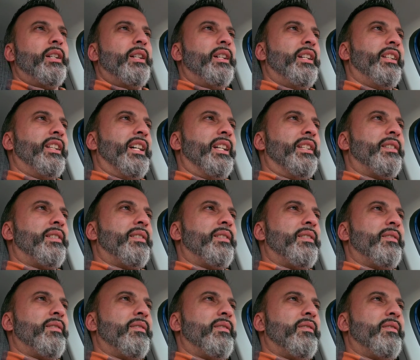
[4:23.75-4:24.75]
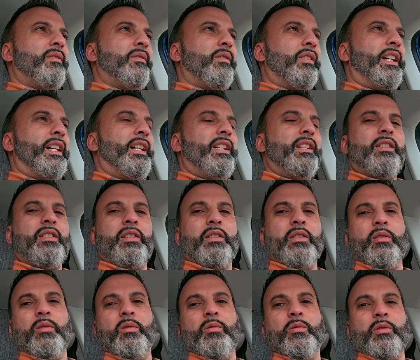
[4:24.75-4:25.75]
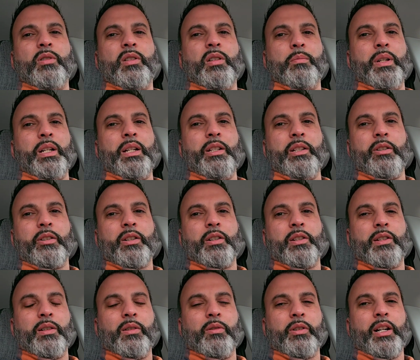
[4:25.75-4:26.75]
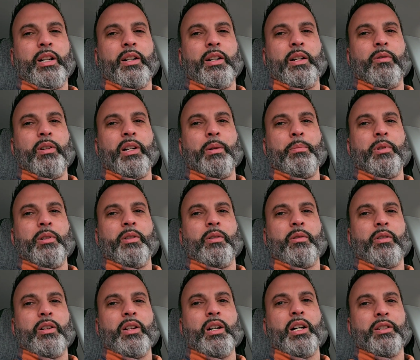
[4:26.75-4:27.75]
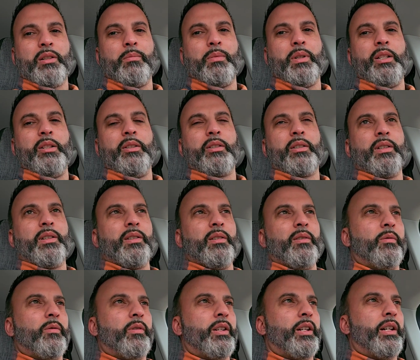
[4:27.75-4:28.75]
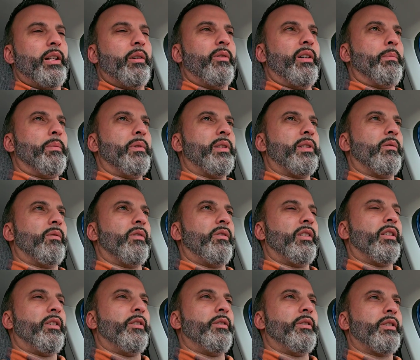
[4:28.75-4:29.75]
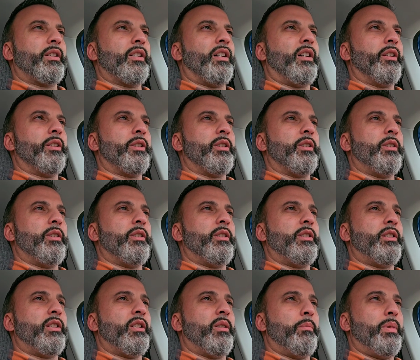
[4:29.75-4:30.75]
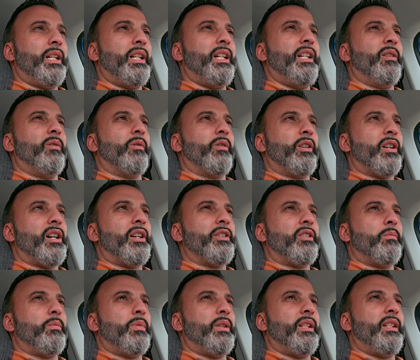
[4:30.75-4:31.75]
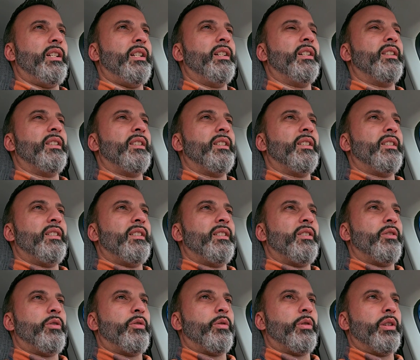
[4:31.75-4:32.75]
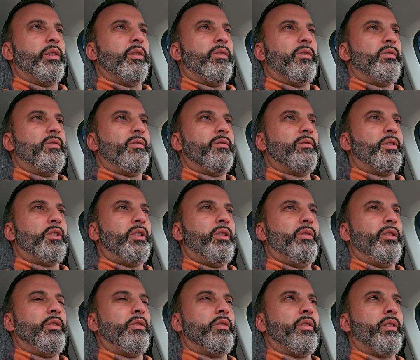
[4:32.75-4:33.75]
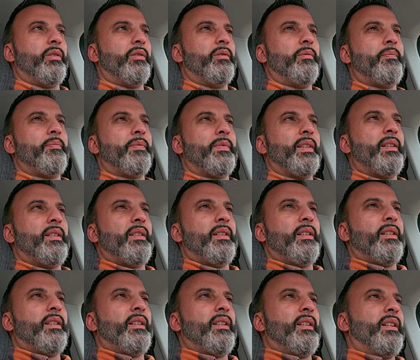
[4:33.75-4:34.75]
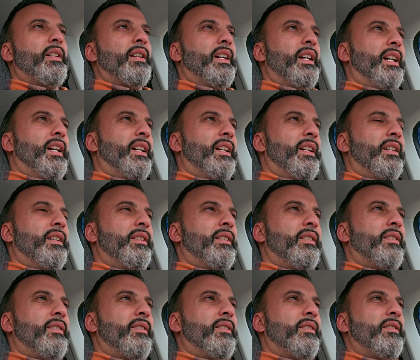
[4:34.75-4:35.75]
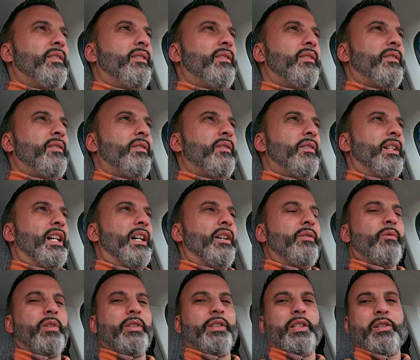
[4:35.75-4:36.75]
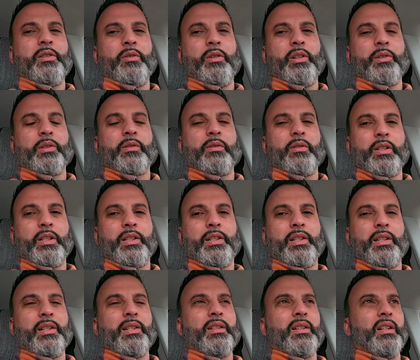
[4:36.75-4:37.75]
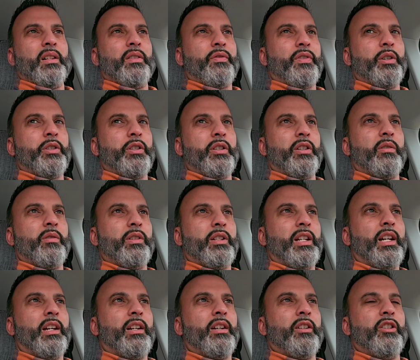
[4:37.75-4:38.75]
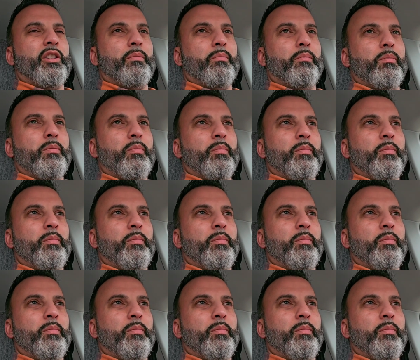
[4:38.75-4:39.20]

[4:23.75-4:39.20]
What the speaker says: And that's related to be your concealed carry weapon or not to be your concealed carry weapon. So we're going to call it to be or not to be drill, shooting drill. And what this drill is going to consist of: first, you're going to take your